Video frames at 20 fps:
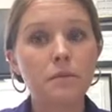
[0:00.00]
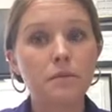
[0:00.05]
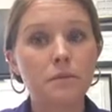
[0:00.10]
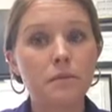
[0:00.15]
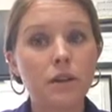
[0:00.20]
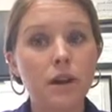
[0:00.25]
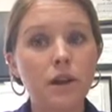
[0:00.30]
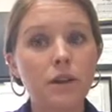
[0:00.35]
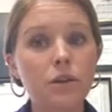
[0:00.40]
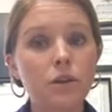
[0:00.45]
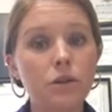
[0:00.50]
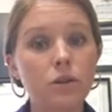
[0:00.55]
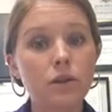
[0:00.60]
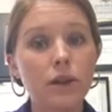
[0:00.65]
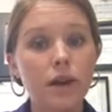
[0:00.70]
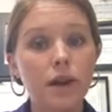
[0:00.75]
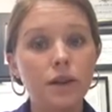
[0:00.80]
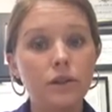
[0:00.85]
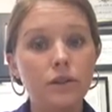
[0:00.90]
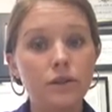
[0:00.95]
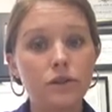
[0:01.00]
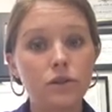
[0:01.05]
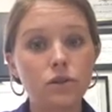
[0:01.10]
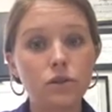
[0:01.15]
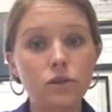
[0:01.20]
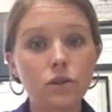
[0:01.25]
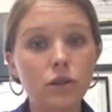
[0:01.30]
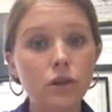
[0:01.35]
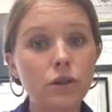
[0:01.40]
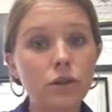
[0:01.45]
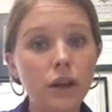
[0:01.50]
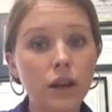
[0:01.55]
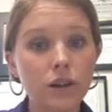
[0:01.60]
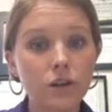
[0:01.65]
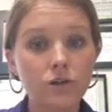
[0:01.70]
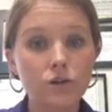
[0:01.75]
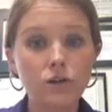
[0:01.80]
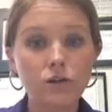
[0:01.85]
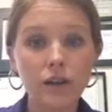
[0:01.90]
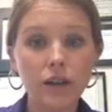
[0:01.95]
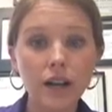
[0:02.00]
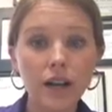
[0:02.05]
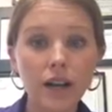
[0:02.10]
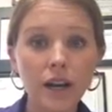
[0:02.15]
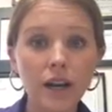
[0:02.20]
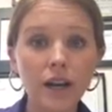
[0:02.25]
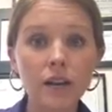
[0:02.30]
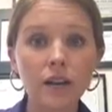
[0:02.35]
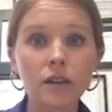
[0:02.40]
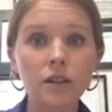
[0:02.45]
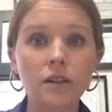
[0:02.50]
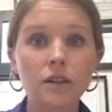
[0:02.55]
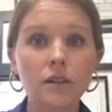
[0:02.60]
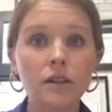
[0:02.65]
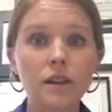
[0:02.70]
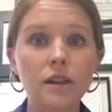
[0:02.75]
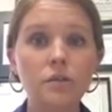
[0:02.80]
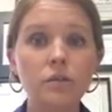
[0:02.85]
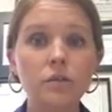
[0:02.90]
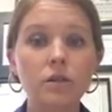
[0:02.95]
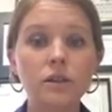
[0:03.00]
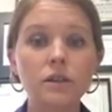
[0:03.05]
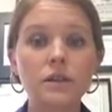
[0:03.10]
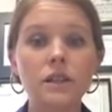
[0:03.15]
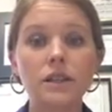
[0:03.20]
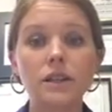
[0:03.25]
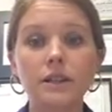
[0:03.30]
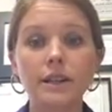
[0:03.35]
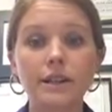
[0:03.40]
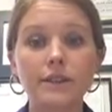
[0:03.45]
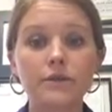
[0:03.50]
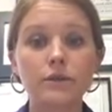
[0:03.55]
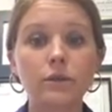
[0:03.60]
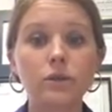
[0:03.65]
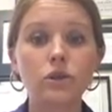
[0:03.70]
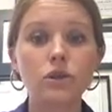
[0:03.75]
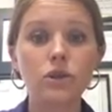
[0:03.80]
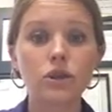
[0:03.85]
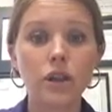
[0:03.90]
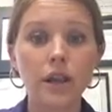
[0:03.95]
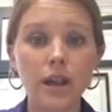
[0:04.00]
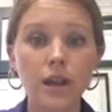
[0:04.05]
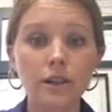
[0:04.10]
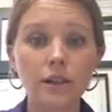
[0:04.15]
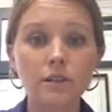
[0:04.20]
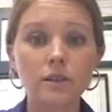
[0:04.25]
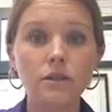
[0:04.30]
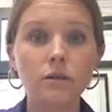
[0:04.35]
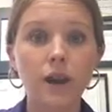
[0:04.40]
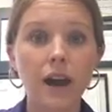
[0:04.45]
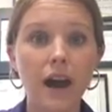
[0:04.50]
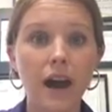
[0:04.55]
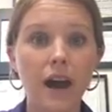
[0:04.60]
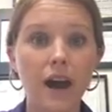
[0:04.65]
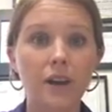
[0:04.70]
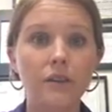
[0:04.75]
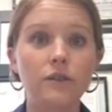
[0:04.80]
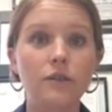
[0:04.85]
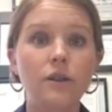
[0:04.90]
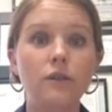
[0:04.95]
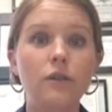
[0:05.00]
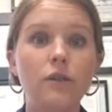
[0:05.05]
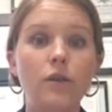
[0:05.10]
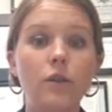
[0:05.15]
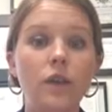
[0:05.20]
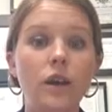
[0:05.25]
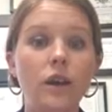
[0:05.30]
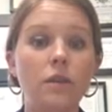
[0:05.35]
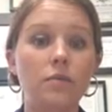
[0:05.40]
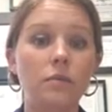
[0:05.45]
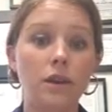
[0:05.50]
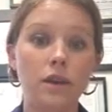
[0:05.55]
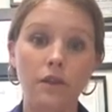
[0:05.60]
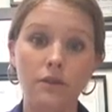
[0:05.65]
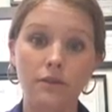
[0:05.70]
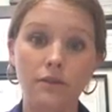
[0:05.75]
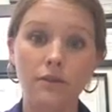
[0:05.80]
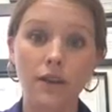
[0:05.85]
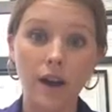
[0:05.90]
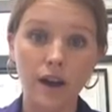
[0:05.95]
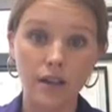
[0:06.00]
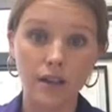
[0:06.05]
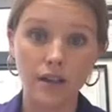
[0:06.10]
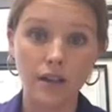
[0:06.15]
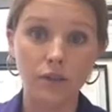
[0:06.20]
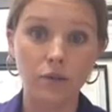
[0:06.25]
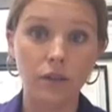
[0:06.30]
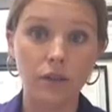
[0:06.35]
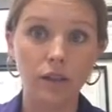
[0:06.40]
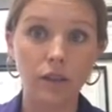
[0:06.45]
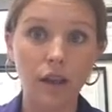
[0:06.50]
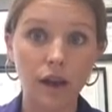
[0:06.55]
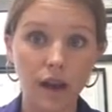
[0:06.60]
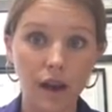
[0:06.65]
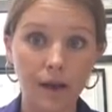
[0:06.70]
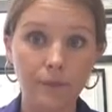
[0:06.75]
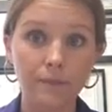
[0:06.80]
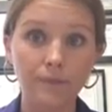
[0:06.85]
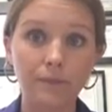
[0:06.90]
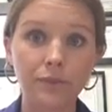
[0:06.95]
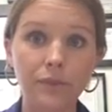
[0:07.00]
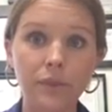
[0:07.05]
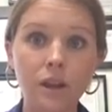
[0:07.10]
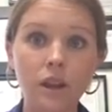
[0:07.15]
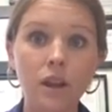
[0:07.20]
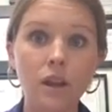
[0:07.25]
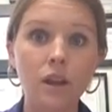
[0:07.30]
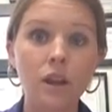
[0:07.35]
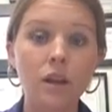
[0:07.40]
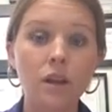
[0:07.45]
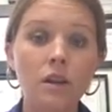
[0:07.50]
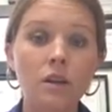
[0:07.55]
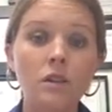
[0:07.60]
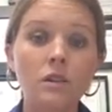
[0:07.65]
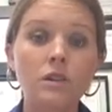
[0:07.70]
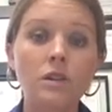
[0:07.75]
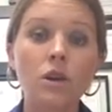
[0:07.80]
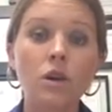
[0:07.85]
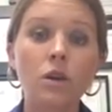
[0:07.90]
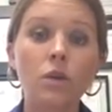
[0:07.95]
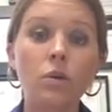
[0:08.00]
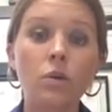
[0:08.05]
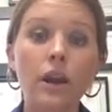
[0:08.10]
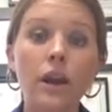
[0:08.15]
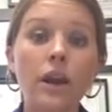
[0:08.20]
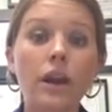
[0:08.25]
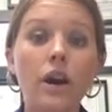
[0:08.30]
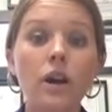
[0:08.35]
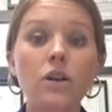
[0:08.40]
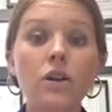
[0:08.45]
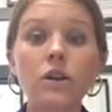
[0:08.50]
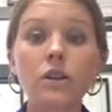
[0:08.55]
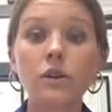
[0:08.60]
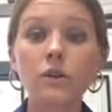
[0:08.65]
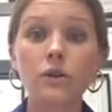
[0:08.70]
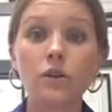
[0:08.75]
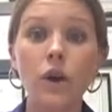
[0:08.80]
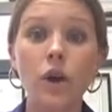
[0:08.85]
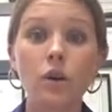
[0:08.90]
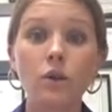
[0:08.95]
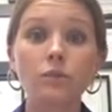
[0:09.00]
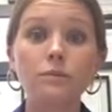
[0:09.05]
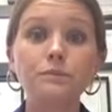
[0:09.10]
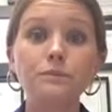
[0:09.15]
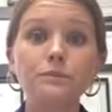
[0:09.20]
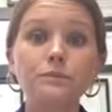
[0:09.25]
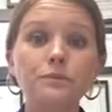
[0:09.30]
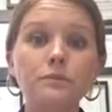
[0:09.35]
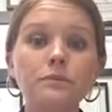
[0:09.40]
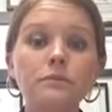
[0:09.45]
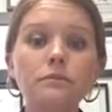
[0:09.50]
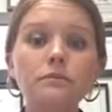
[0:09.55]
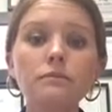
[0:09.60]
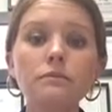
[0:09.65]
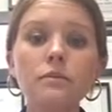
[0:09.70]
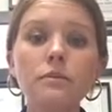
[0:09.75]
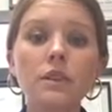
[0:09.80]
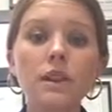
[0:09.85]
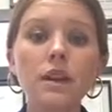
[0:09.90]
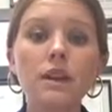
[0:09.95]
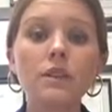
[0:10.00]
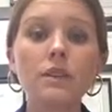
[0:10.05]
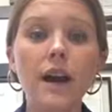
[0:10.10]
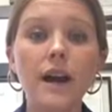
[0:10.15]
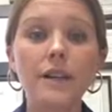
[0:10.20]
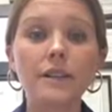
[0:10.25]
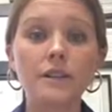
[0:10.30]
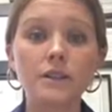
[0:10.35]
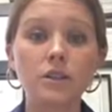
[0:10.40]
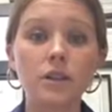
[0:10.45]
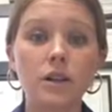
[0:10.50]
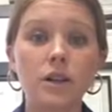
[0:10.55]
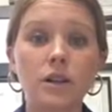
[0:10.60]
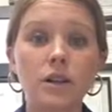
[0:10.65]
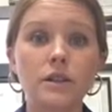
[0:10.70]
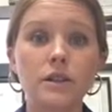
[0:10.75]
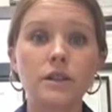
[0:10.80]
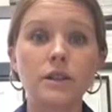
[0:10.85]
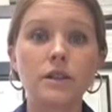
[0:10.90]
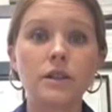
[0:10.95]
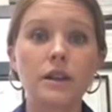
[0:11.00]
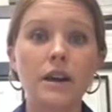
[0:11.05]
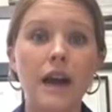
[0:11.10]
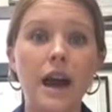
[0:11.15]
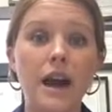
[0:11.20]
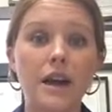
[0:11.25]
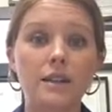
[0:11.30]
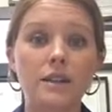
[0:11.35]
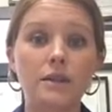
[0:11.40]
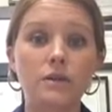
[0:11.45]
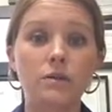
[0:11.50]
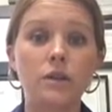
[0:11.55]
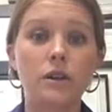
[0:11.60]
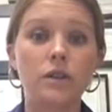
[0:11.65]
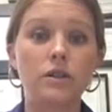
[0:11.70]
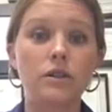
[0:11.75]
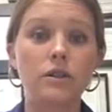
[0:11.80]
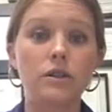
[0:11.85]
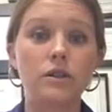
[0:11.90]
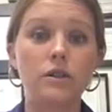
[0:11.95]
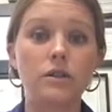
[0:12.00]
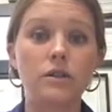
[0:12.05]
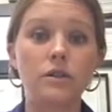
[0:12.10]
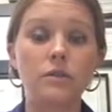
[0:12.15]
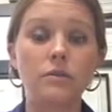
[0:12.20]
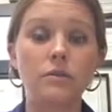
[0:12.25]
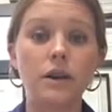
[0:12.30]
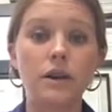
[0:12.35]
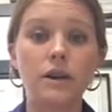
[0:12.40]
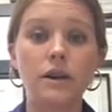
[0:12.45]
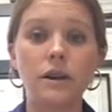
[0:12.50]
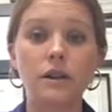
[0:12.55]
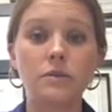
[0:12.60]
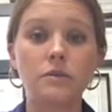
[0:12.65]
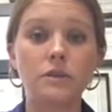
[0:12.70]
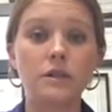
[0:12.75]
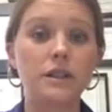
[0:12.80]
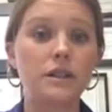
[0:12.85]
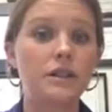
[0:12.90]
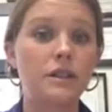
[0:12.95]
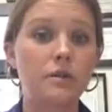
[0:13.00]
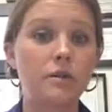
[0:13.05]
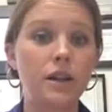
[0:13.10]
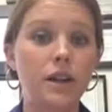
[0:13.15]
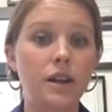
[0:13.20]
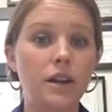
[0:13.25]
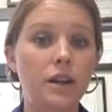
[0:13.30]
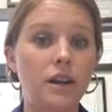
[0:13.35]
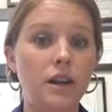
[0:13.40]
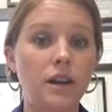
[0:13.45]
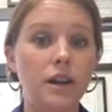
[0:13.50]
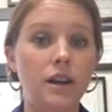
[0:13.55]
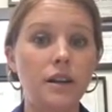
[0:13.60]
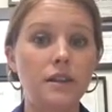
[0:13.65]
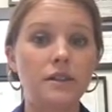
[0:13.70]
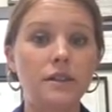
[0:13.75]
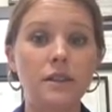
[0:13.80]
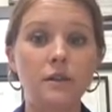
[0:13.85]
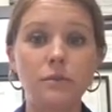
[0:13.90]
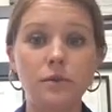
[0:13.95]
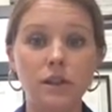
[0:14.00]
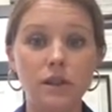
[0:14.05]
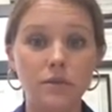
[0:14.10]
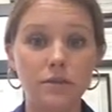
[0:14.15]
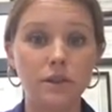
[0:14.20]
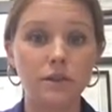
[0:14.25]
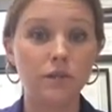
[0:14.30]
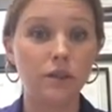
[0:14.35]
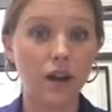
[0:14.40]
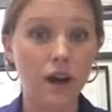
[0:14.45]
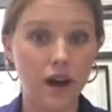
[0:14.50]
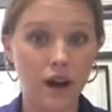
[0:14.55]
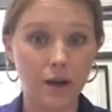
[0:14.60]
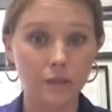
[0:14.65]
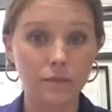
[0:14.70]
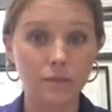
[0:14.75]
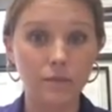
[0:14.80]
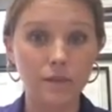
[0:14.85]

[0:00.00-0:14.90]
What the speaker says: I know that the sooner you get treated, the more successful chance you have of avoiding being affected with Lyme. So when I got her on the phone, the advice nurse asked whether my daughter was exhibiting any symptoms of Lyme.